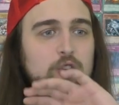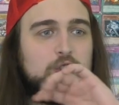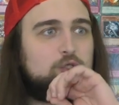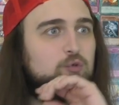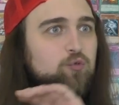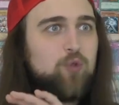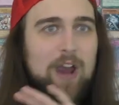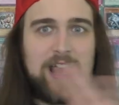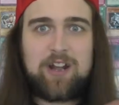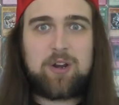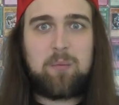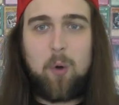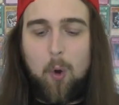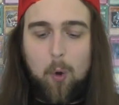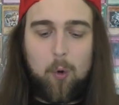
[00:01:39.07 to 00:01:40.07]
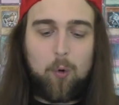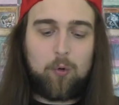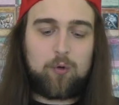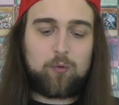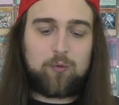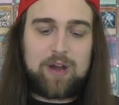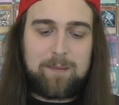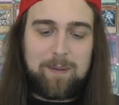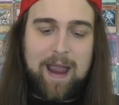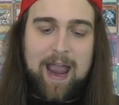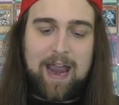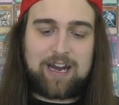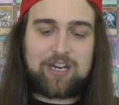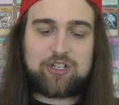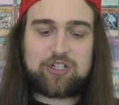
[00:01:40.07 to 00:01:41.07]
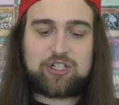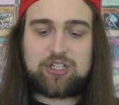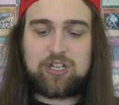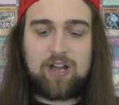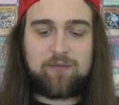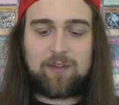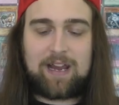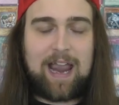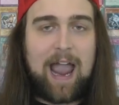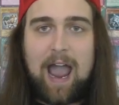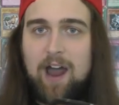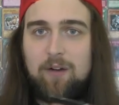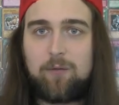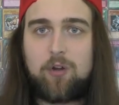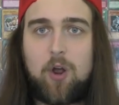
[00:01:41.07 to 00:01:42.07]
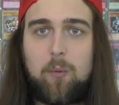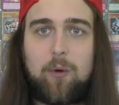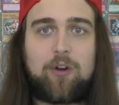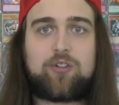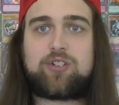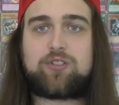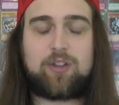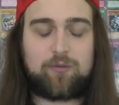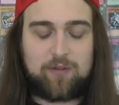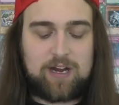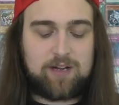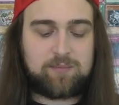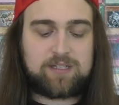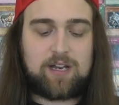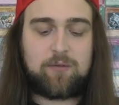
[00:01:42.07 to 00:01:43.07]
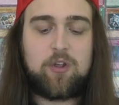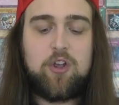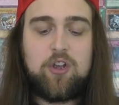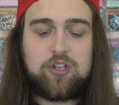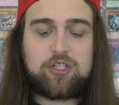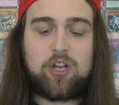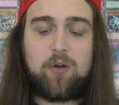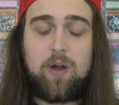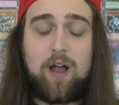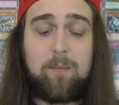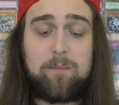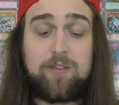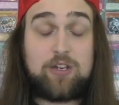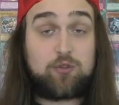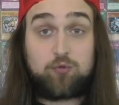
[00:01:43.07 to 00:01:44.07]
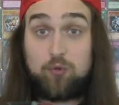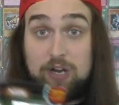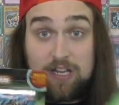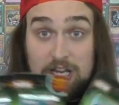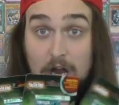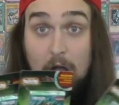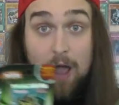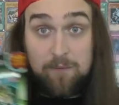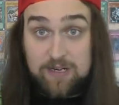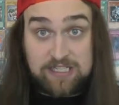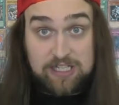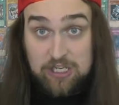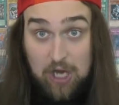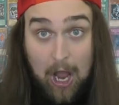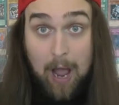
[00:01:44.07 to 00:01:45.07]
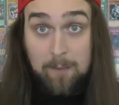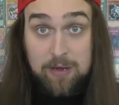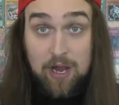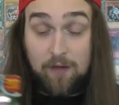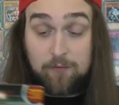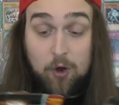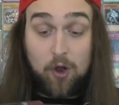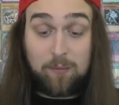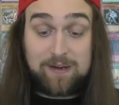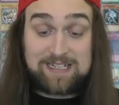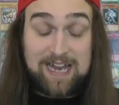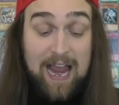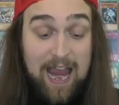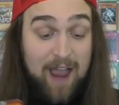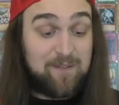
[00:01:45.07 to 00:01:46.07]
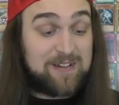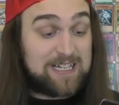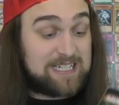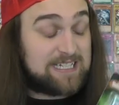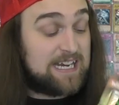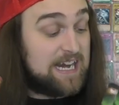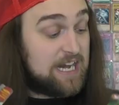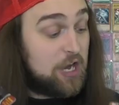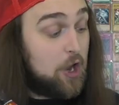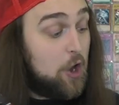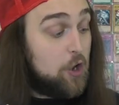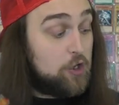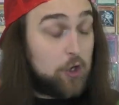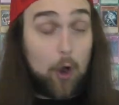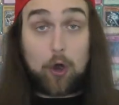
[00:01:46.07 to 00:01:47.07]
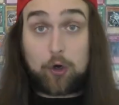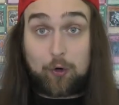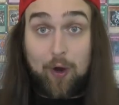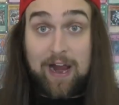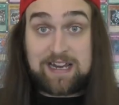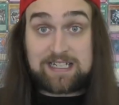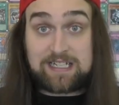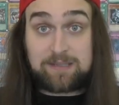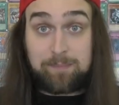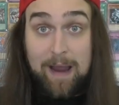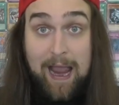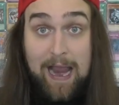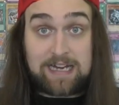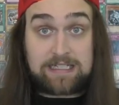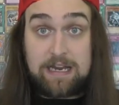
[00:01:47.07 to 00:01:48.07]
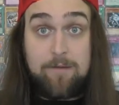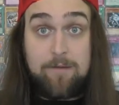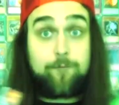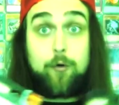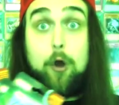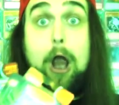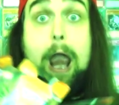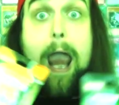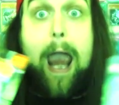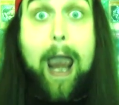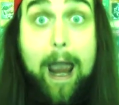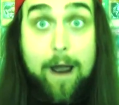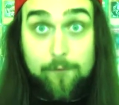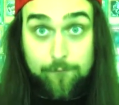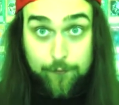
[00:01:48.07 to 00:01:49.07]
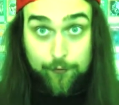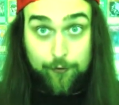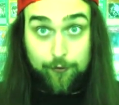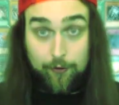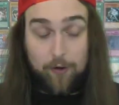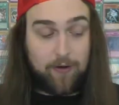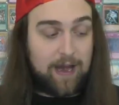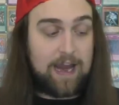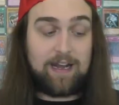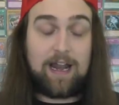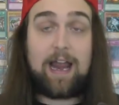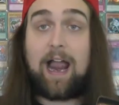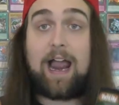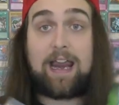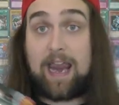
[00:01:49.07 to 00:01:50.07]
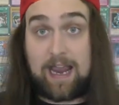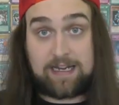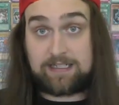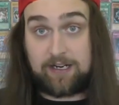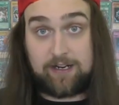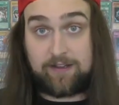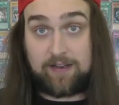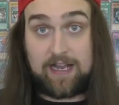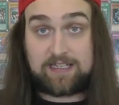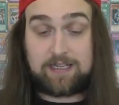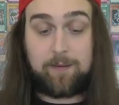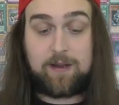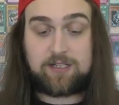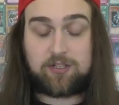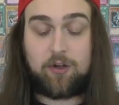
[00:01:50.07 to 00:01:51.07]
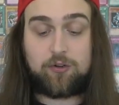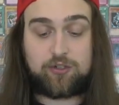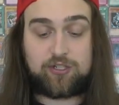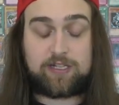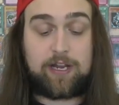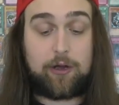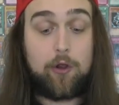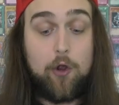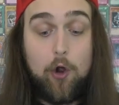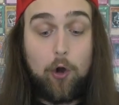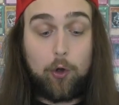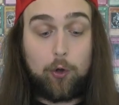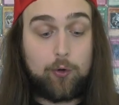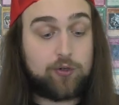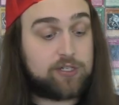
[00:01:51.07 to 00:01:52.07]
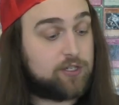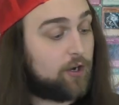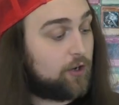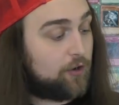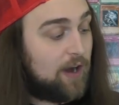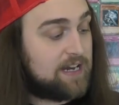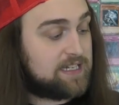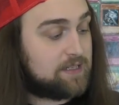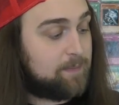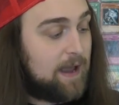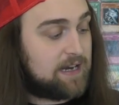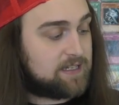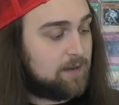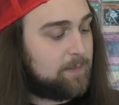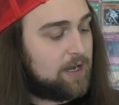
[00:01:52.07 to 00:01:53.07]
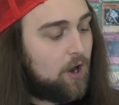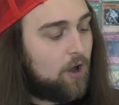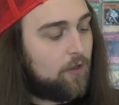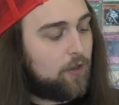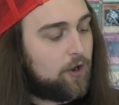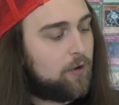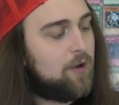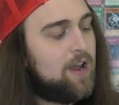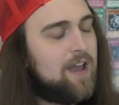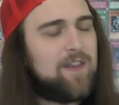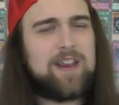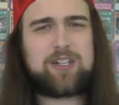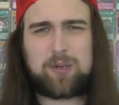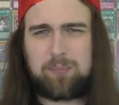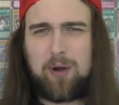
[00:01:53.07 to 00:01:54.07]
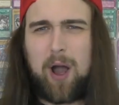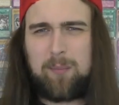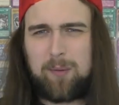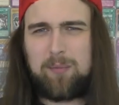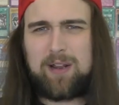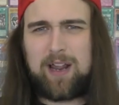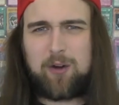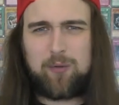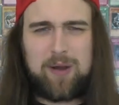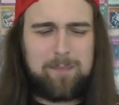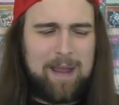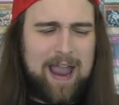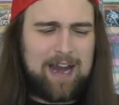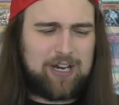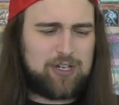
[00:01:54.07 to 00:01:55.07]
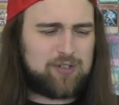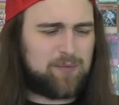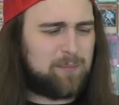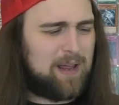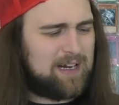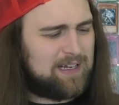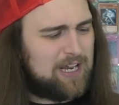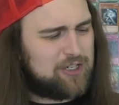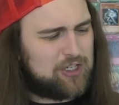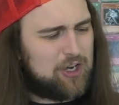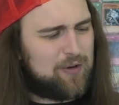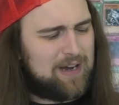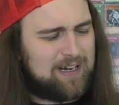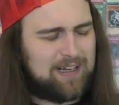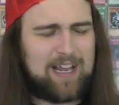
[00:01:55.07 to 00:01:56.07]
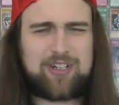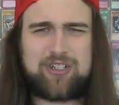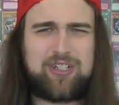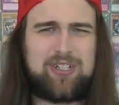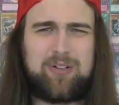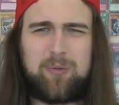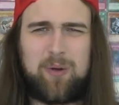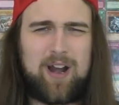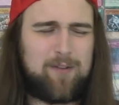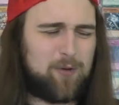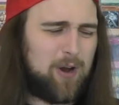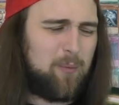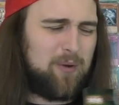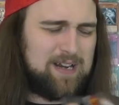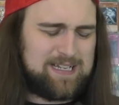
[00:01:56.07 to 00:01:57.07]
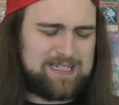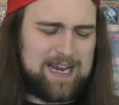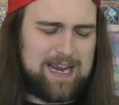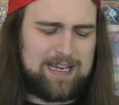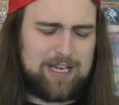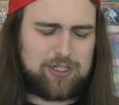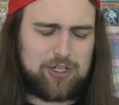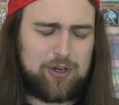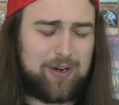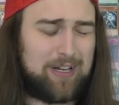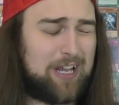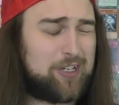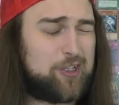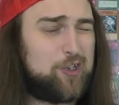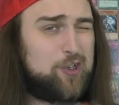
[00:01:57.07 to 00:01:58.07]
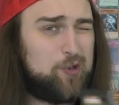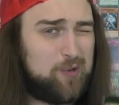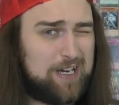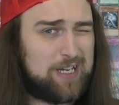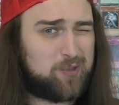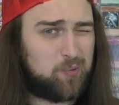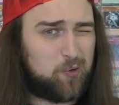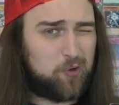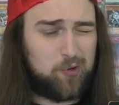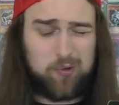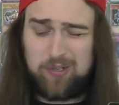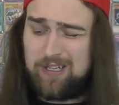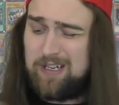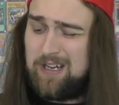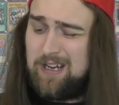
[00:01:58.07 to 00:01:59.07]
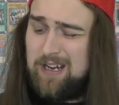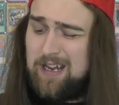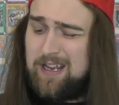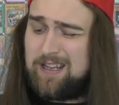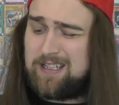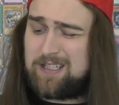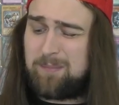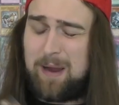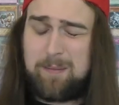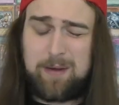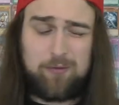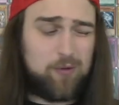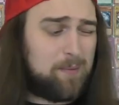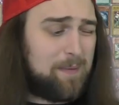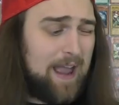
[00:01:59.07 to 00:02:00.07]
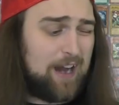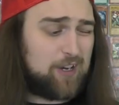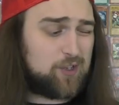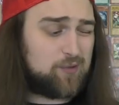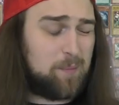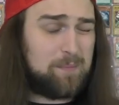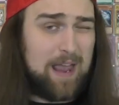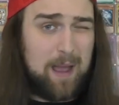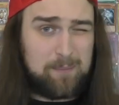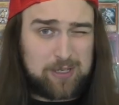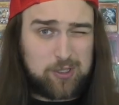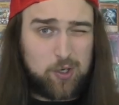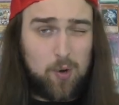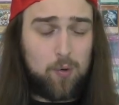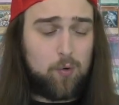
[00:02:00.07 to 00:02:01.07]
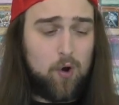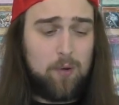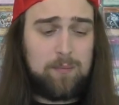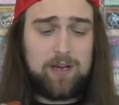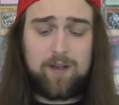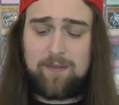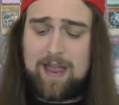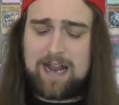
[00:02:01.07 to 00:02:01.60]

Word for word: just random old repackaged stuff like out of nowhere, just like random stuff. So um, this really obviously caught me off guard because I haven't seen Dark Crisis packs forever. Okay, like I can't tell you the last time I saw just like loose Dark Crisis packs. I mean, although these are probably like repackaged from like Legendary Collection, whatever I want to say, Legendary Collection yu Yu-Gi's World. This might be repackaged from that, but don't quote me on